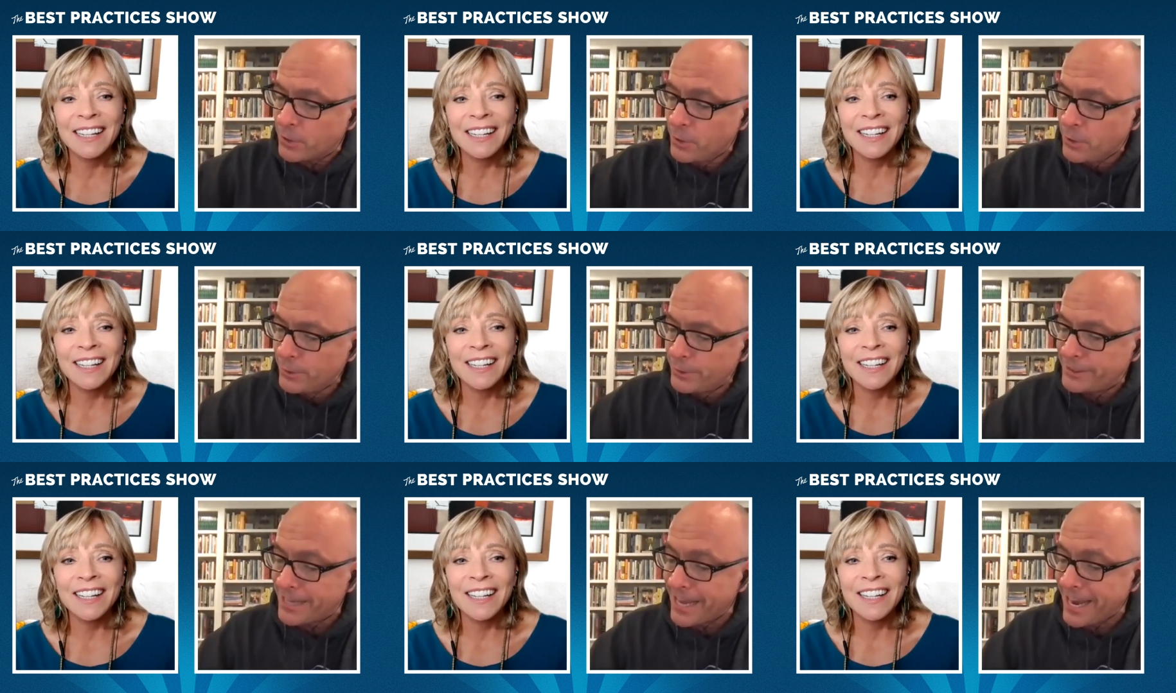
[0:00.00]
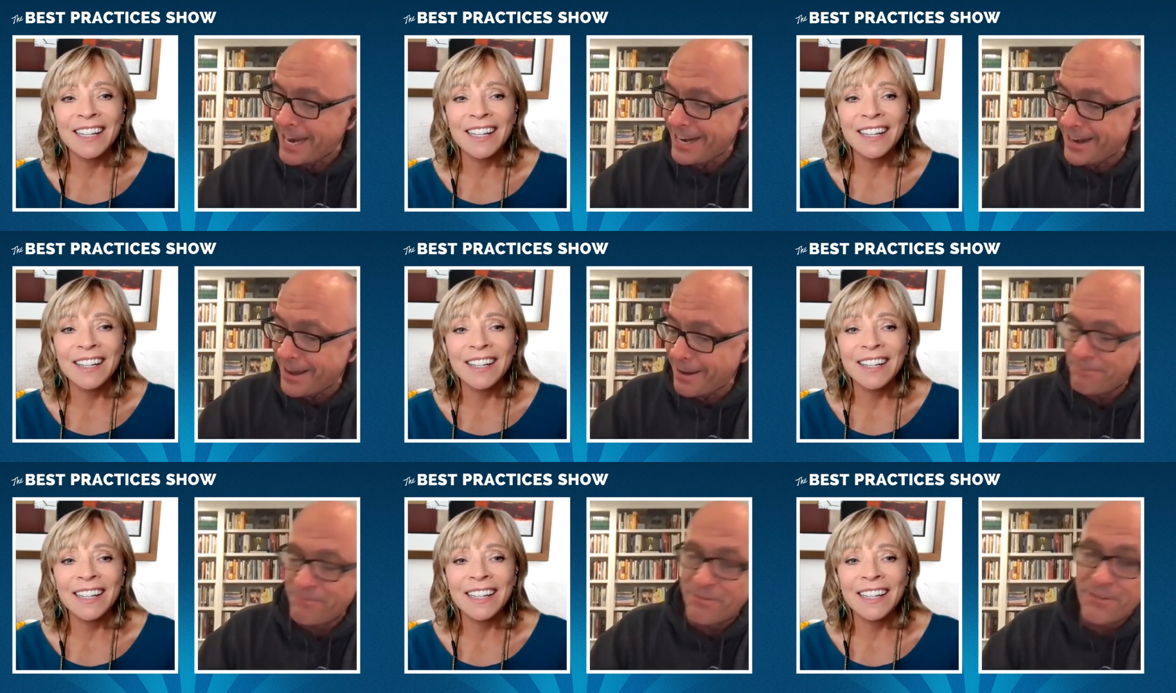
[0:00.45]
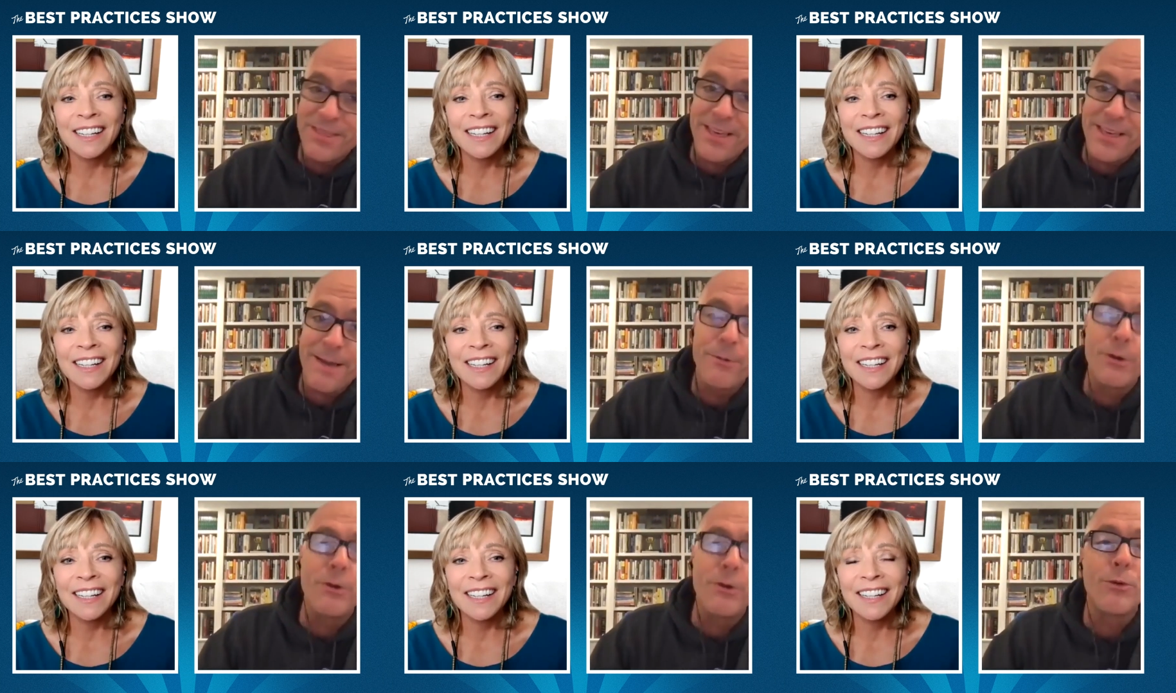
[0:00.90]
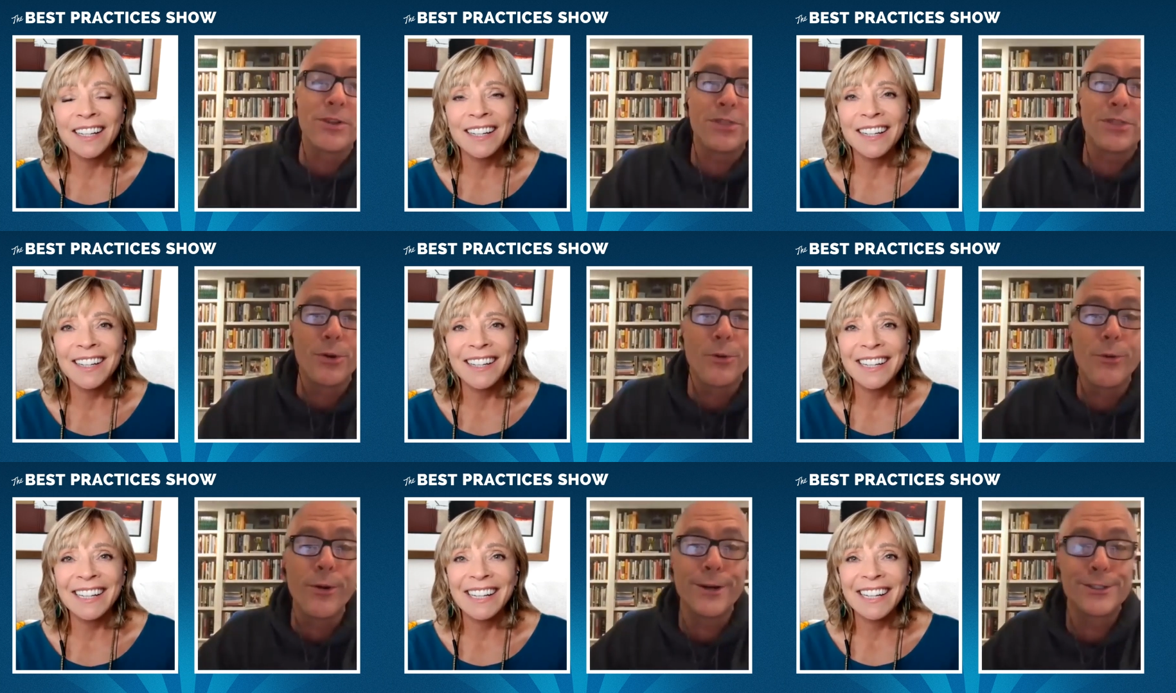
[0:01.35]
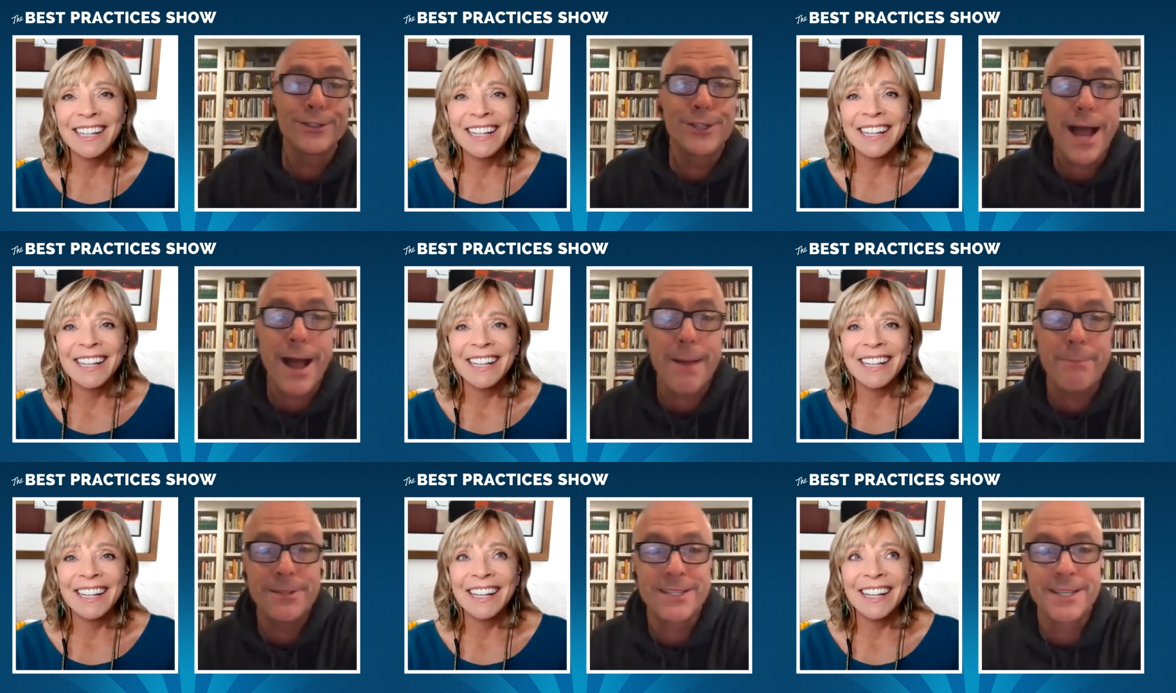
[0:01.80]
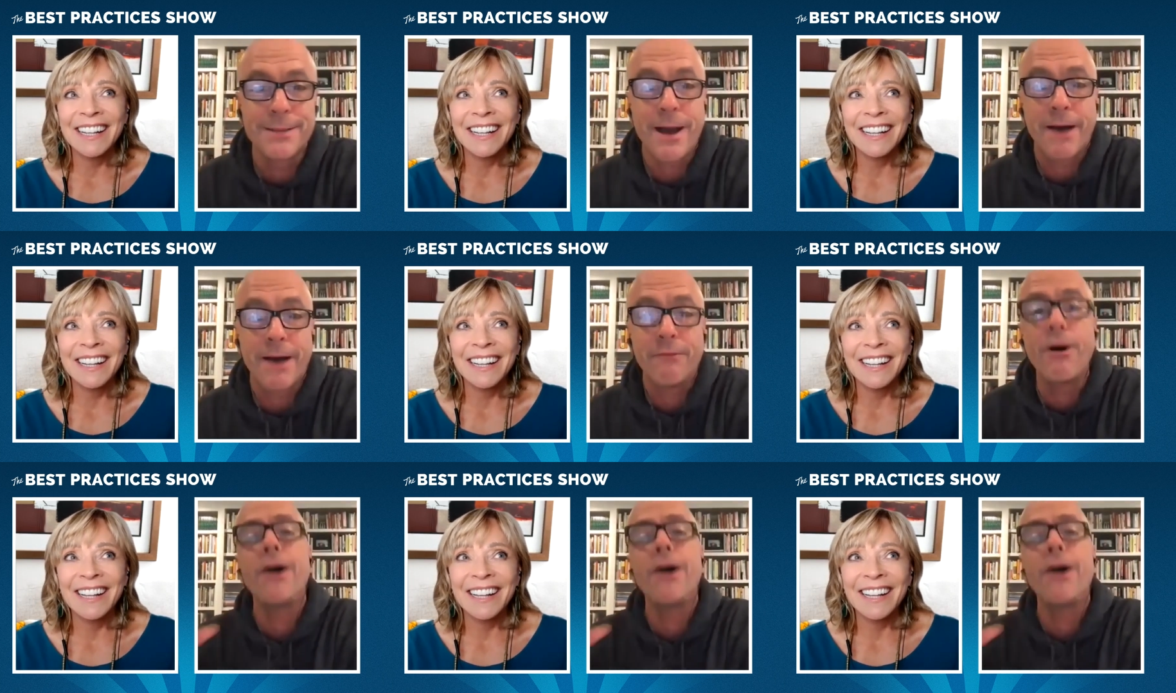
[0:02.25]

Speaker 1: Who signed up for them or what the workshop is about?